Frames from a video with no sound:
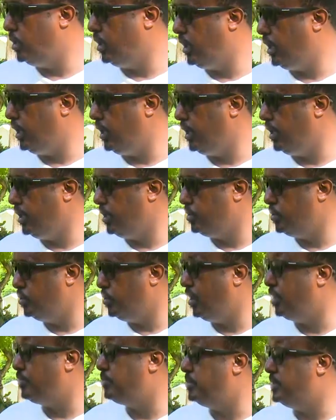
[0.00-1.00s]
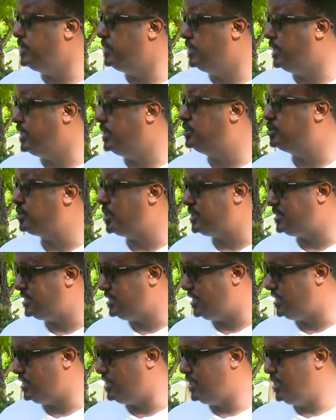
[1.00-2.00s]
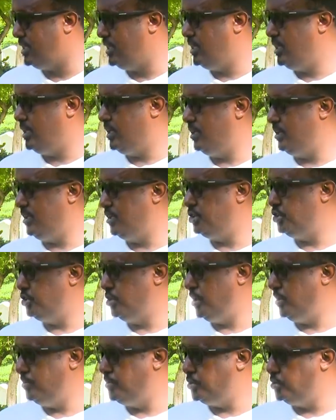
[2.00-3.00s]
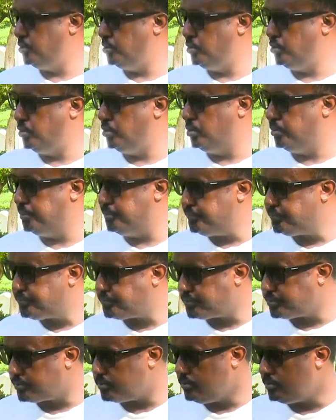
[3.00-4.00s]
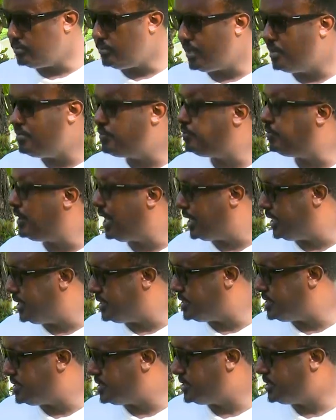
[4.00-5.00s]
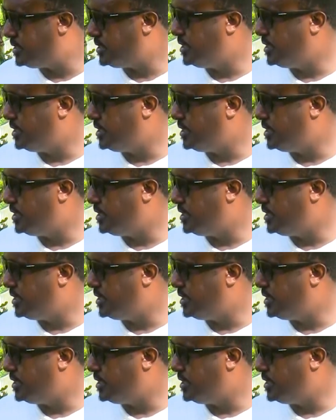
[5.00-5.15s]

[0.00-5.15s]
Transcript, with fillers: are who have been entrusted the job to fight